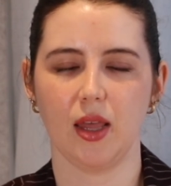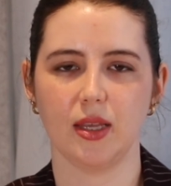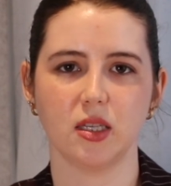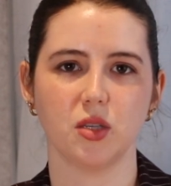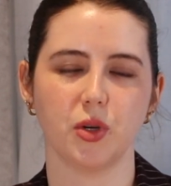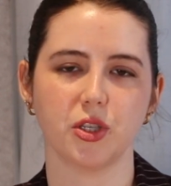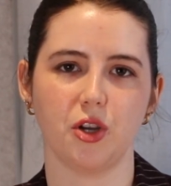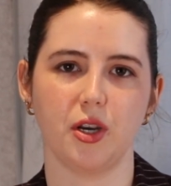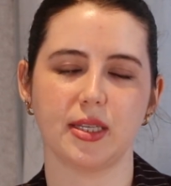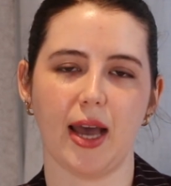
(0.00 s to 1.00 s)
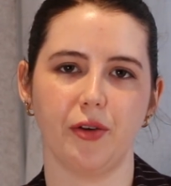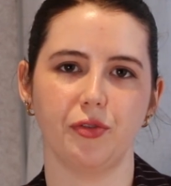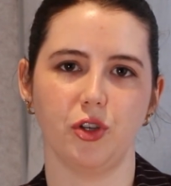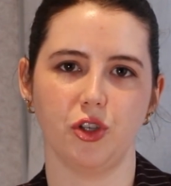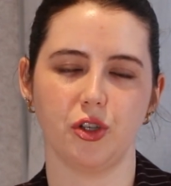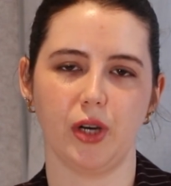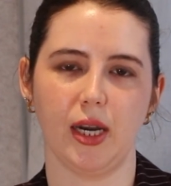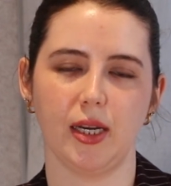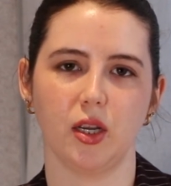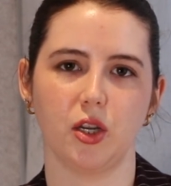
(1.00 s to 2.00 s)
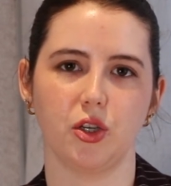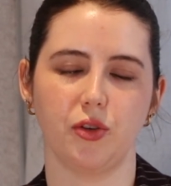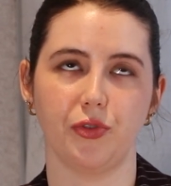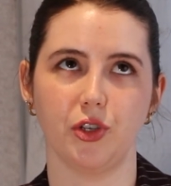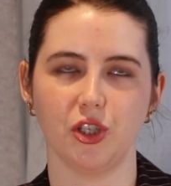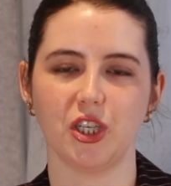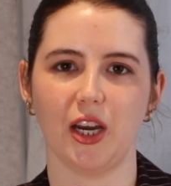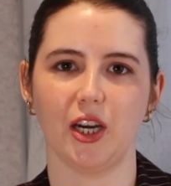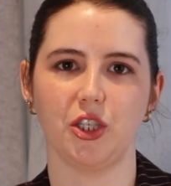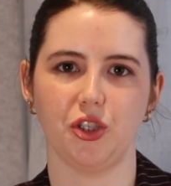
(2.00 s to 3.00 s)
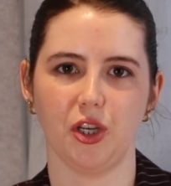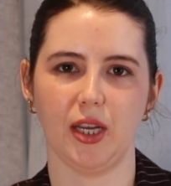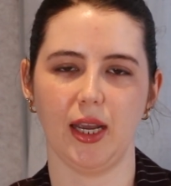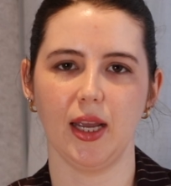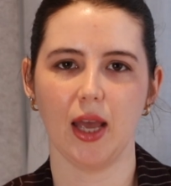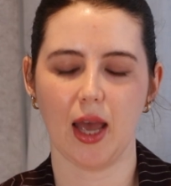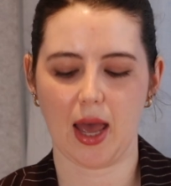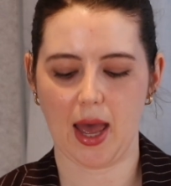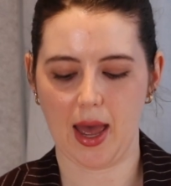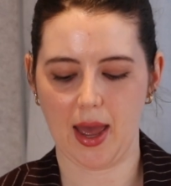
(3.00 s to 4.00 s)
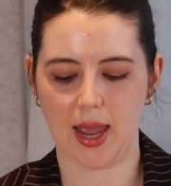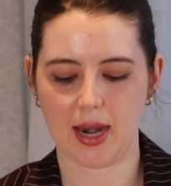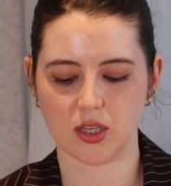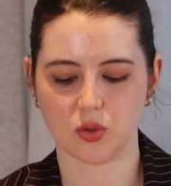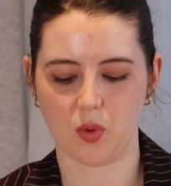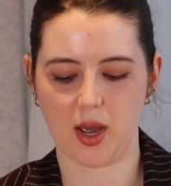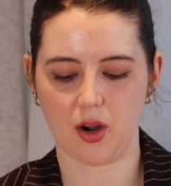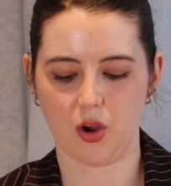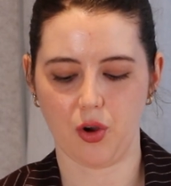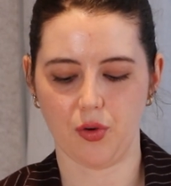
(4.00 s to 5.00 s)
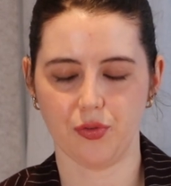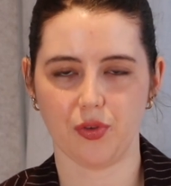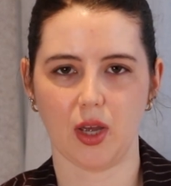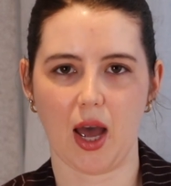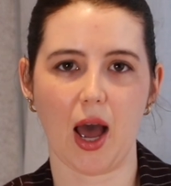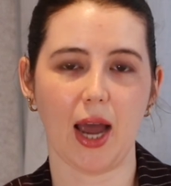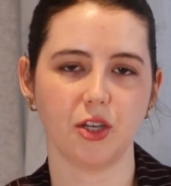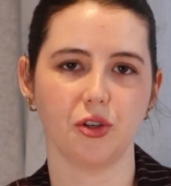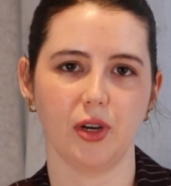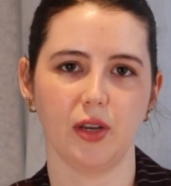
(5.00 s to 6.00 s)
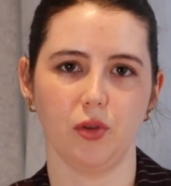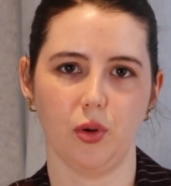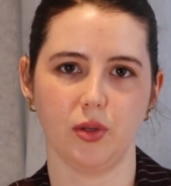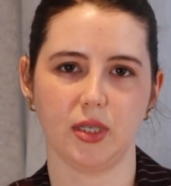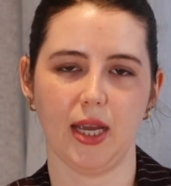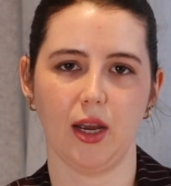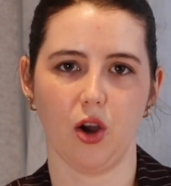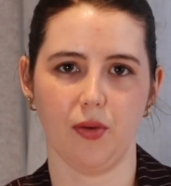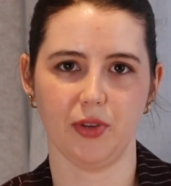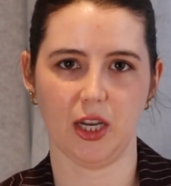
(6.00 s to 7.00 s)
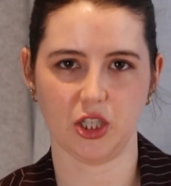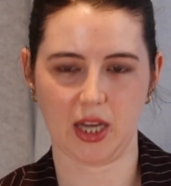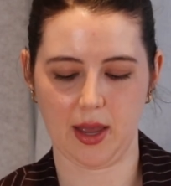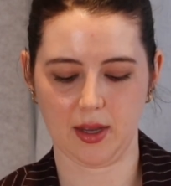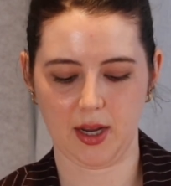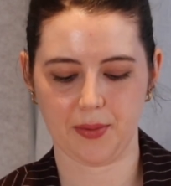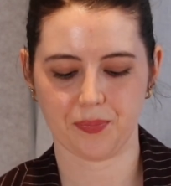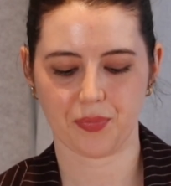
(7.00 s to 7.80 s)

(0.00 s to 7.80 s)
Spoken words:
This is what's known as our fiduciary duty, and it's one of a high degree of loyalty and confidentiality.